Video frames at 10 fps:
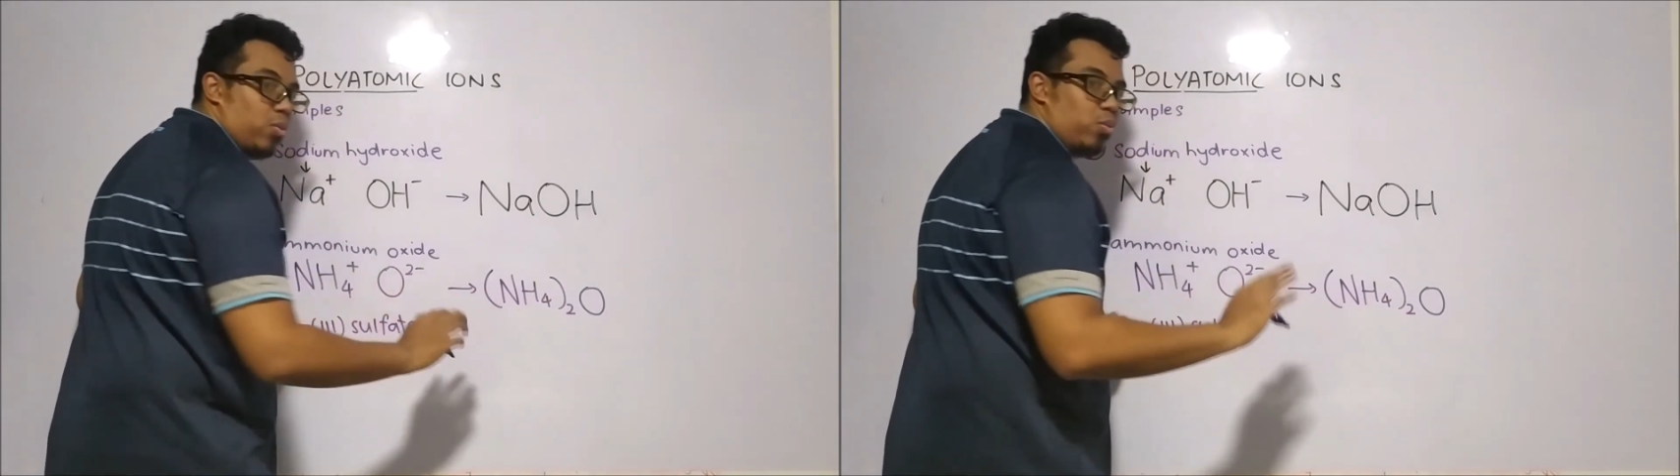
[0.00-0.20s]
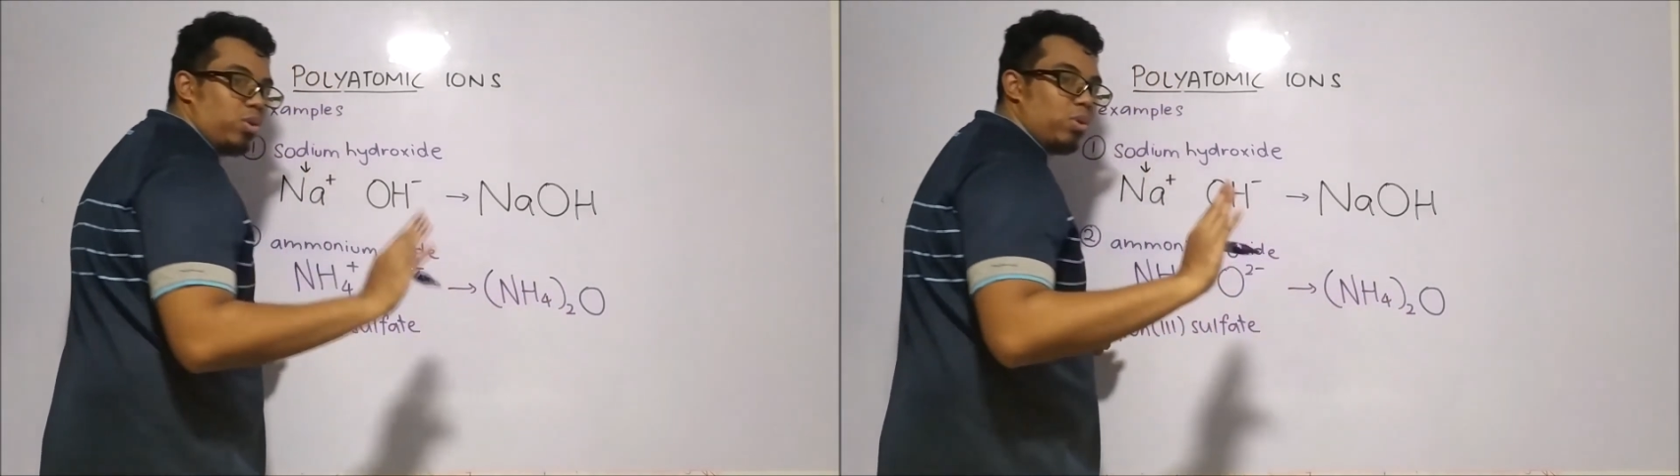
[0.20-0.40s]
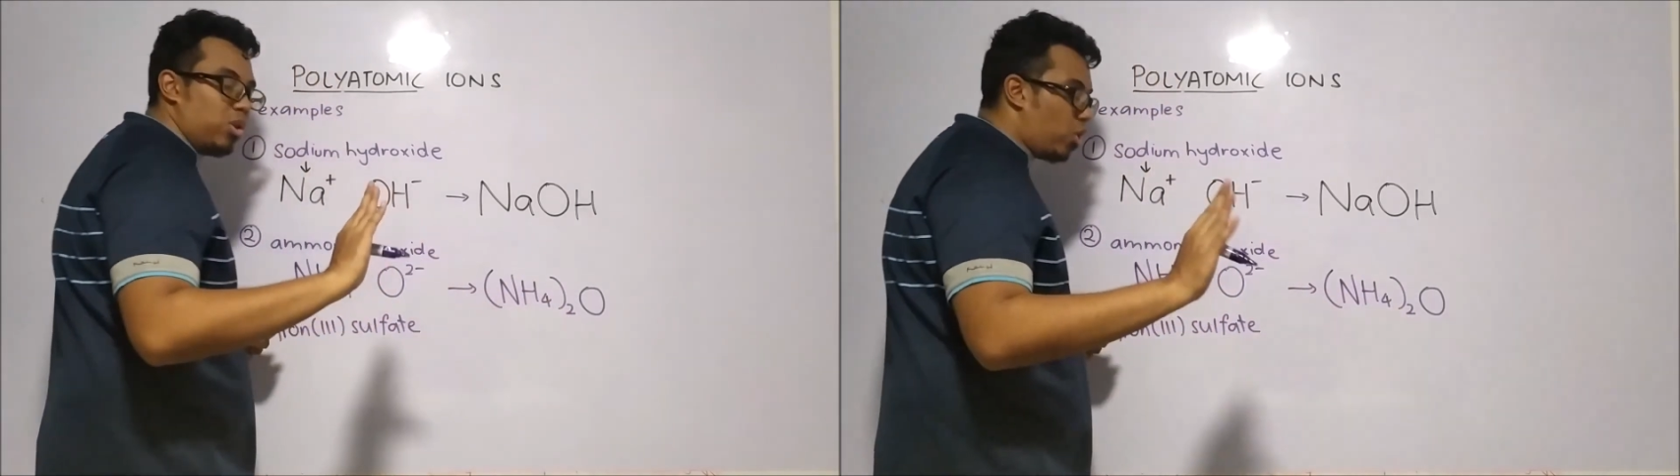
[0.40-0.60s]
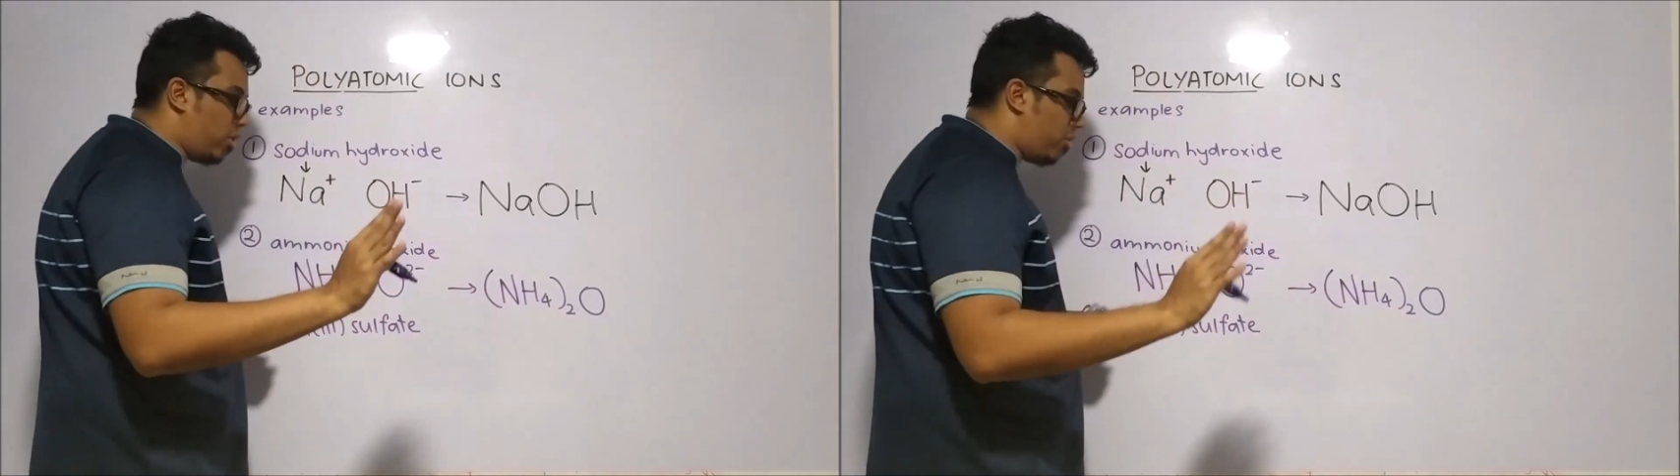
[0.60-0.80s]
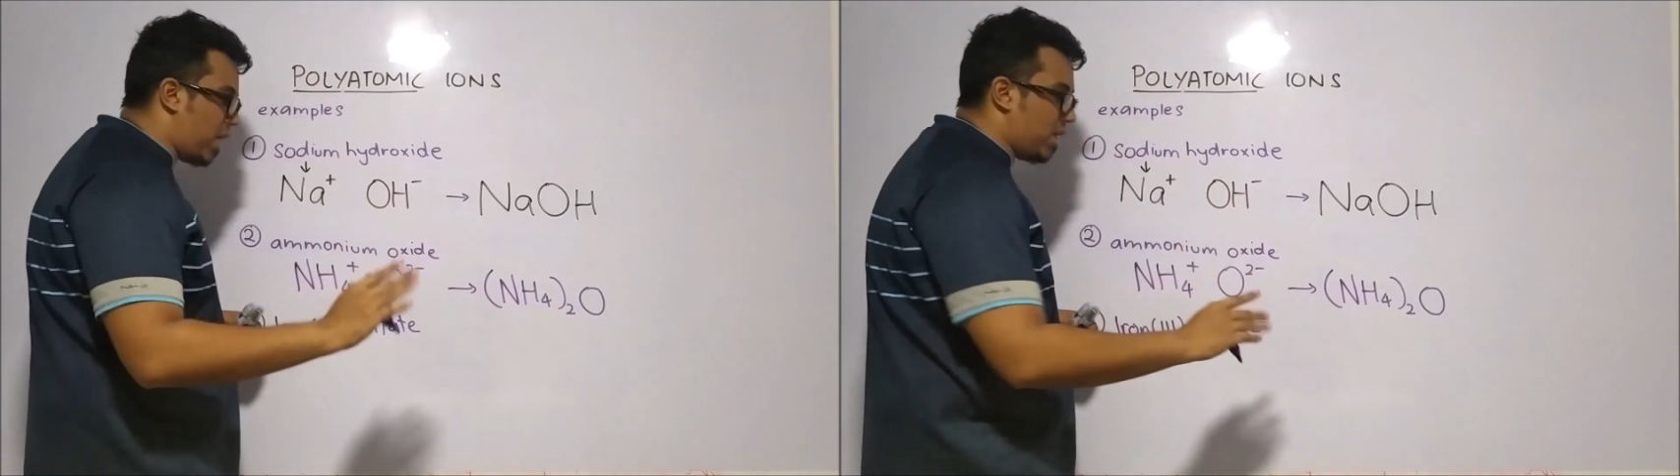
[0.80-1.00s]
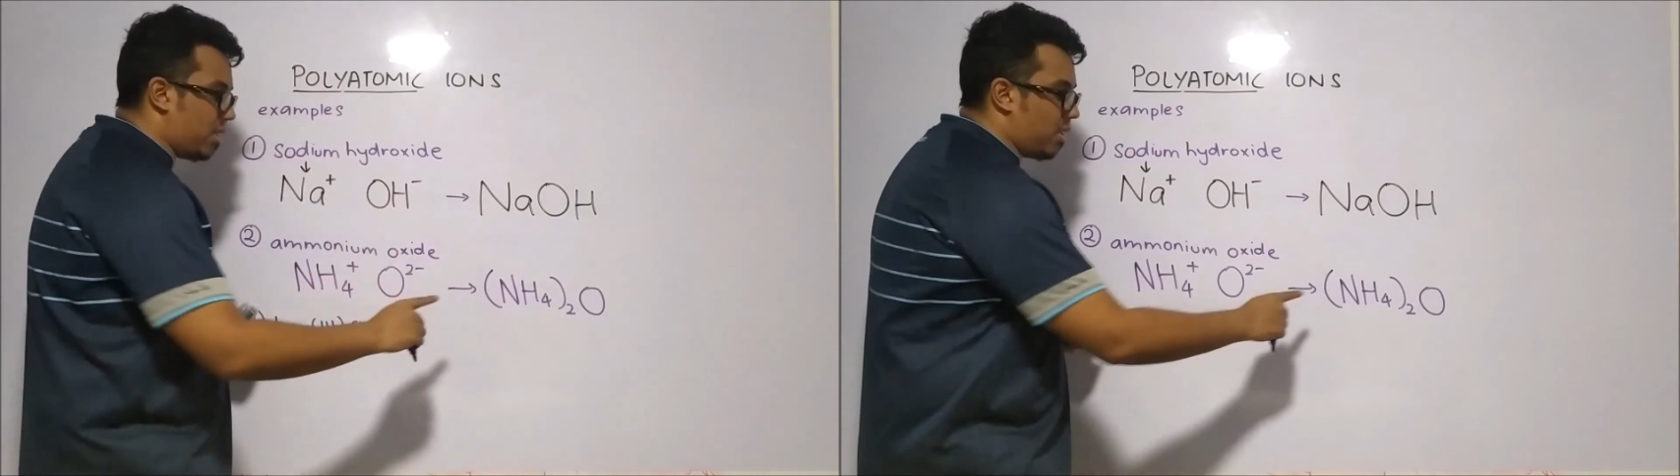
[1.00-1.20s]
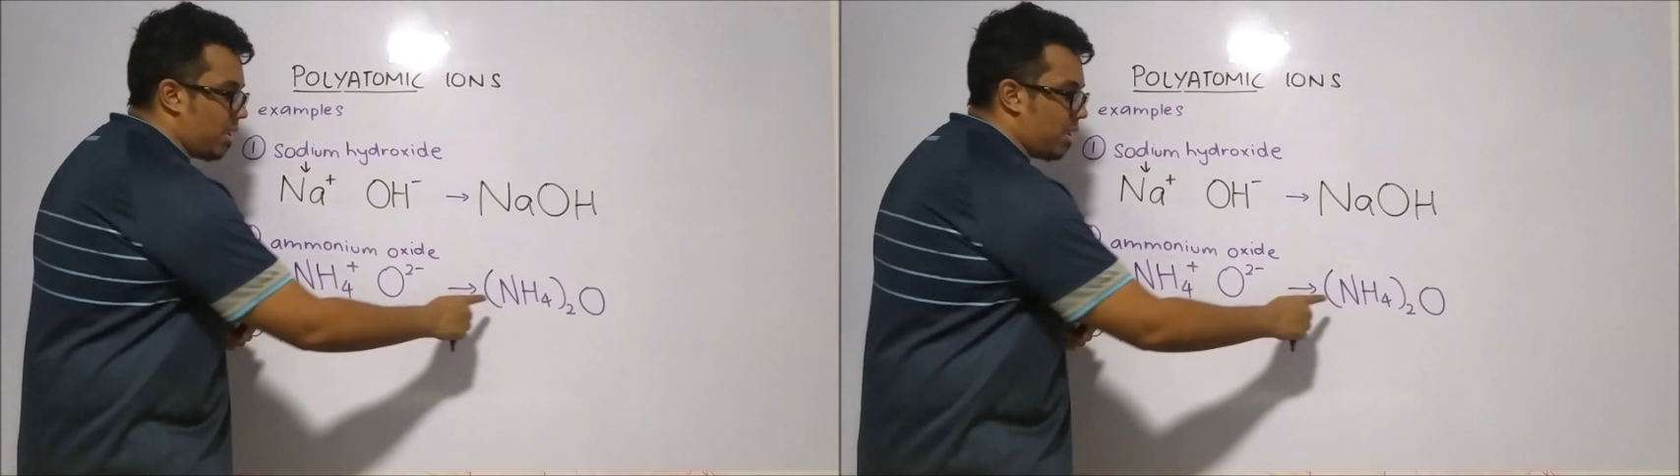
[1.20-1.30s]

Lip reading: We will not write